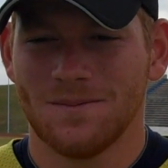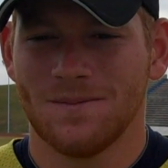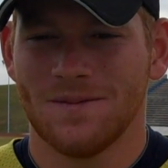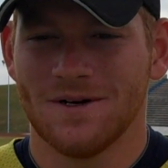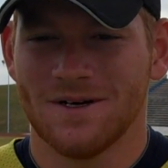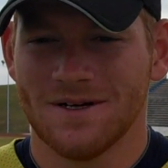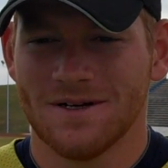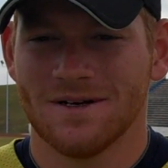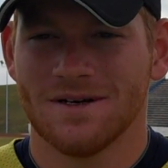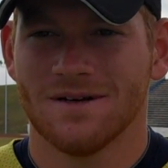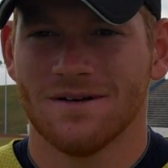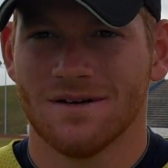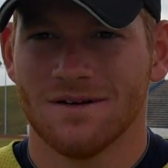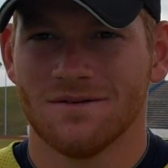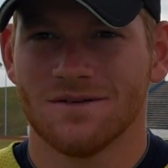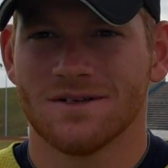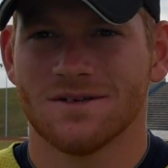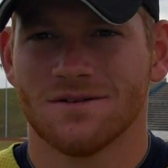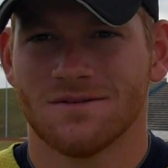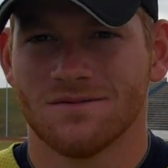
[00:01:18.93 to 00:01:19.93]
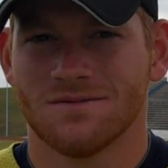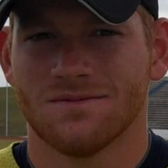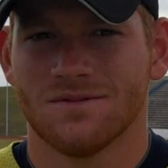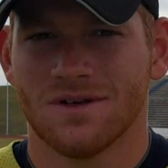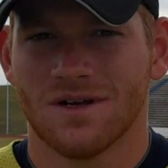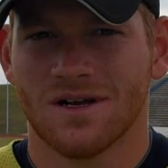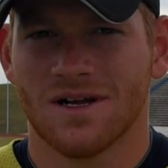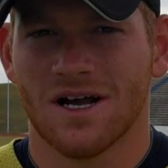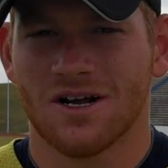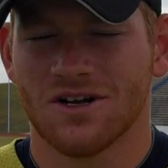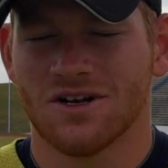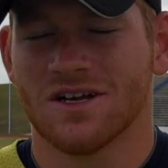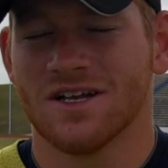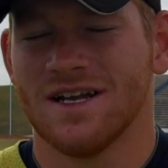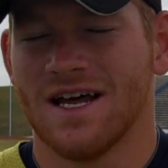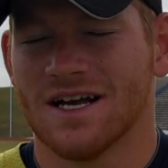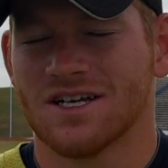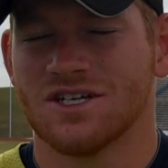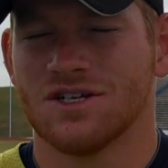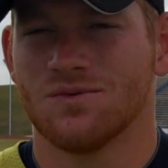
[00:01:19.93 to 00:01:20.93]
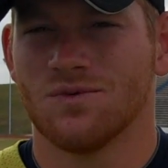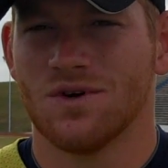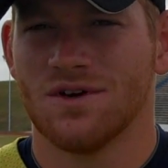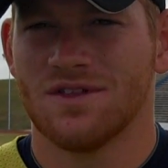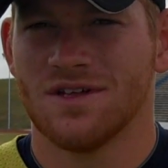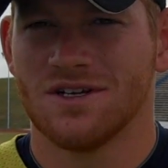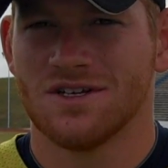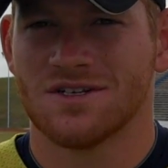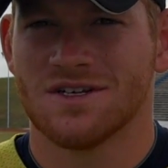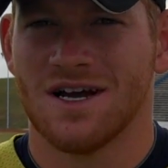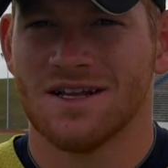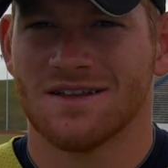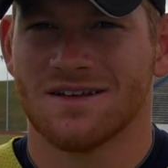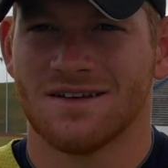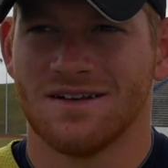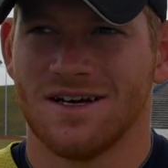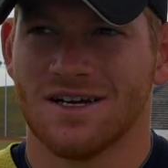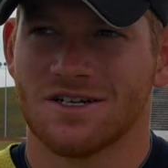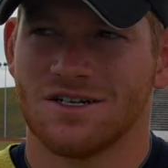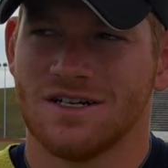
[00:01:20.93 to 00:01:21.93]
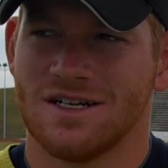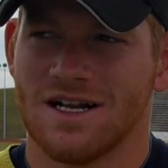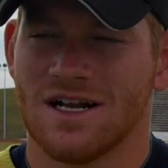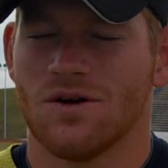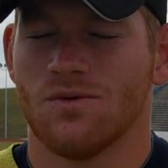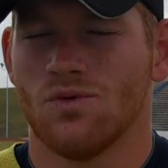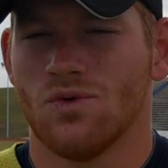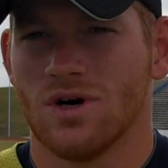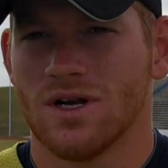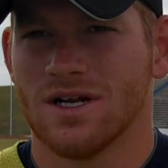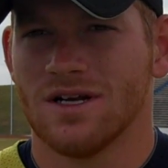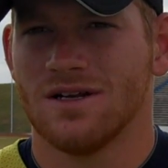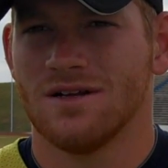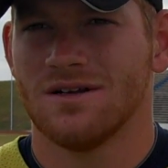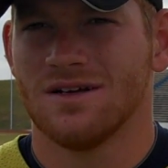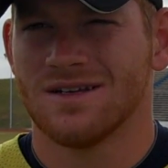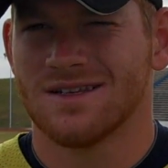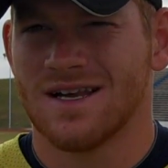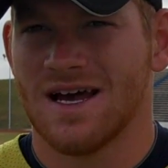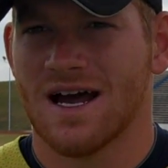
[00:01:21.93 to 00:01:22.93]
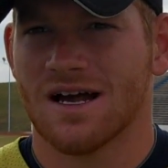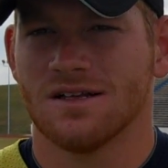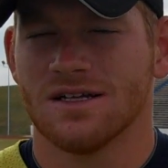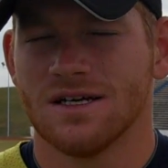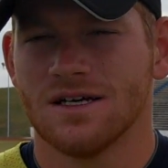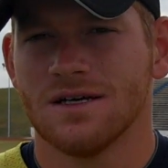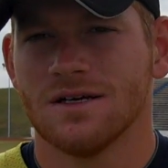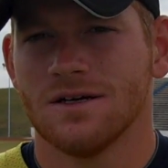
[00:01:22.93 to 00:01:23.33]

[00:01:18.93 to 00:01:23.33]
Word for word: but got good connection with it, just not the connection that I wanted exactly.